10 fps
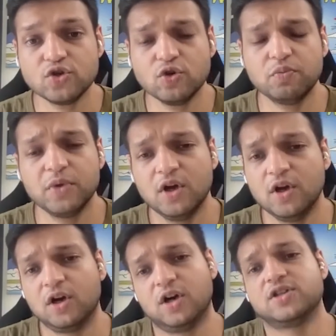So
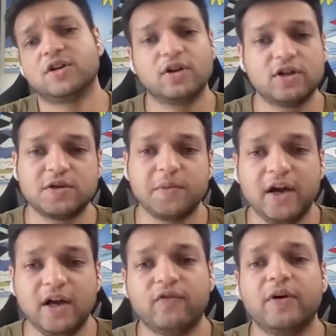consider the
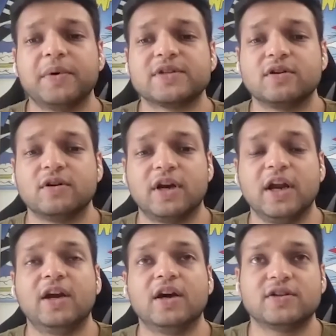semantic web as a
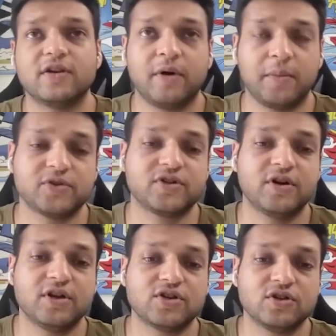data
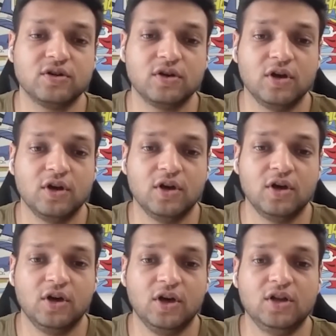representation
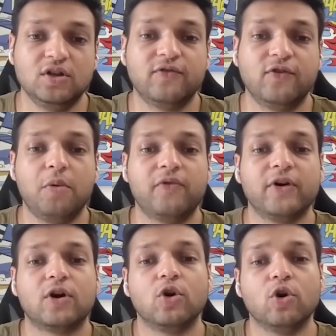in the form of
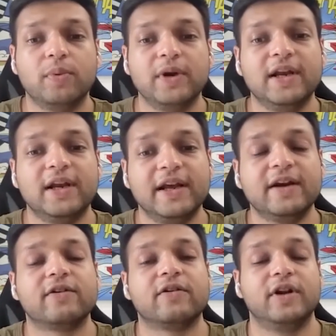a globally
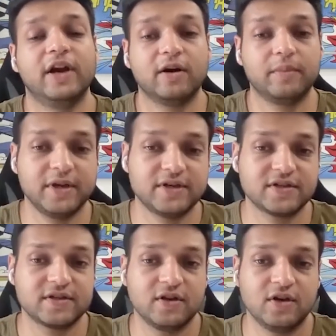linked
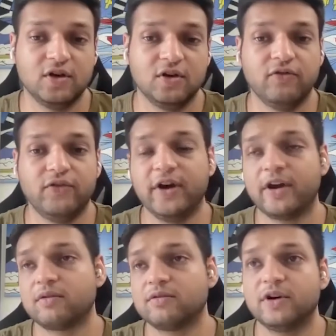database
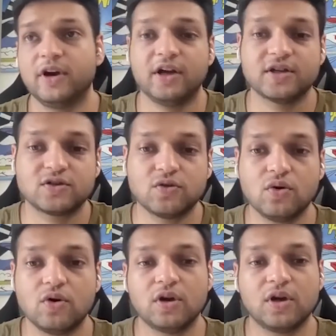where the data is
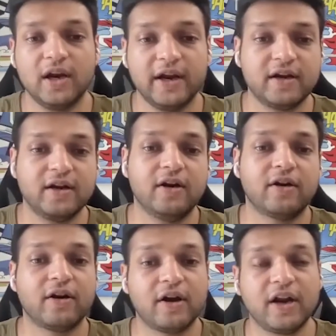stored,
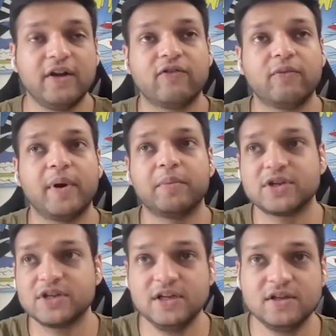collected, retrieved by
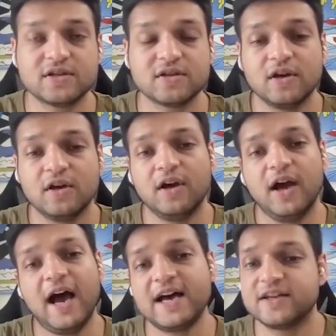machines
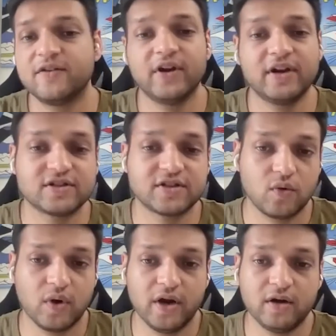as and when it's
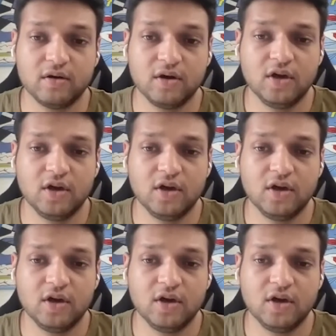required.